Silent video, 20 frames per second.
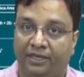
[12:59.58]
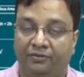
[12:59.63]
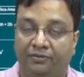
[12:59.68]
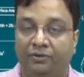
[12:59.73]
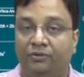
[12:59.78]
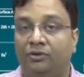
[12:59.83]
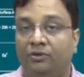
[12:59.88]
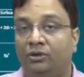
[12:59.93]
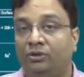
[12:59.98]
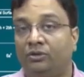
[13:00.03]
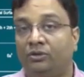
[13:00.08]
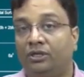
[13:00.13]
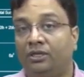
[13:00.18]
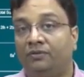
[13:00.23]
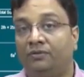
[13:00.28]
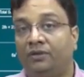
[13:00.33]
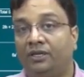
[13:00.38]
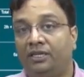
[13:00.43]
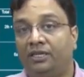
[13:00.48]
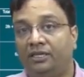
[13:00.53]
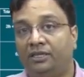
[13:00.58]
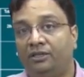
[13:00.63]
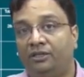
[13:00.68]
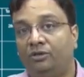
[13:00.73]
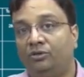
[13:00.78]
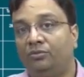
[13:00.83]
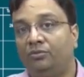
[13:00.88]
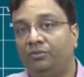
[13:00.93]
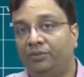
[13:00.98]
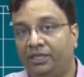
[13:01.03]
If you want to convert it
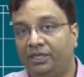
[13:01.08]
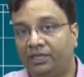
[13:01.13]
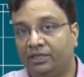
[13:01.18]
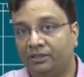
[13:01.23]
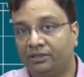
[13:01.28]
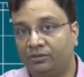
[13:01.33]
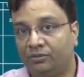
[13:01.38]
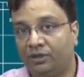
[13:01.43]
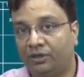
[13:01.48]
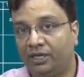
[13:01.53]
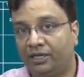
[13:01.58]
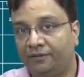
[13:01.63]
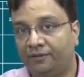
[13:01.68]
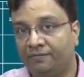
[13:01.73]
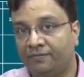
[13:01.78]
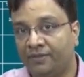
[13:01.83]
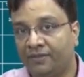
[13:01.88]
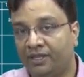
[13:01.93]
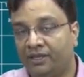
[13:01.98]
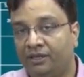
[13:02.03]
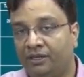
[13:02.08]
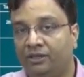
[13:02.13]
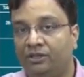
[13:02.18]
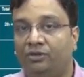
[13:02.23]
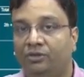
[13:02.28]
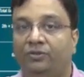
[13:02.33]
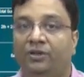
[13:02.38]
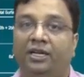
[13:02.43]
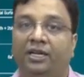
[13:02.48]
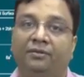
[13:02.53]
into meter square,
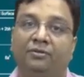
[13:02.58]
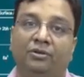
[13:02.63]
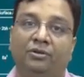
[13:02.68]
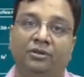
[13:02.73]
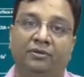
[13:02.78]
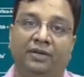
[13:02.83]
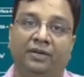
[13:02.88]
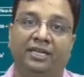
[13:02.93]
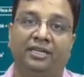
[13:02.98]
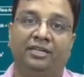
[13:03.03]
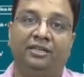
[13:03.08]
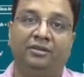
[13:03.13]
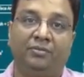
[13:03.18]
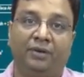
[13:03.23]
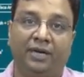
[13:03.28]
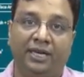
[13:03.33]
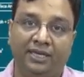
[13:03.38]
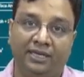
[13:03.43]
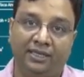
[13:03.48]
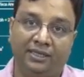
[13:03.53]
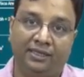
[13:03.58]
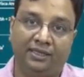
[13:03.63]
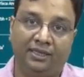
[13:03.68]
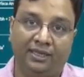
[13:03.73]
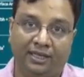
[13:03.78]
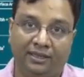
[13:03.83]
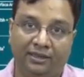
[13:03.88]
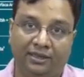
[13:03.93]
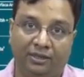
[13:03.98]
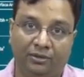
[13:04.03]
you will have to divide it by
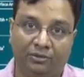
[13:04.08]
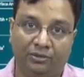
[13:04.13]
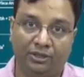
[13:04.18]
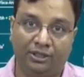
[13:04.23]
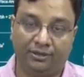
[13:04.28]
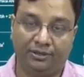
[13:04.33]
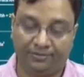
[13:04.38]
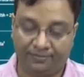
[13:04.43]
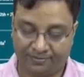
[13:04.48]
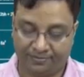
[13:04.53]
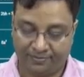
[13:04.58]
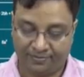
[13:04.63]
10,000.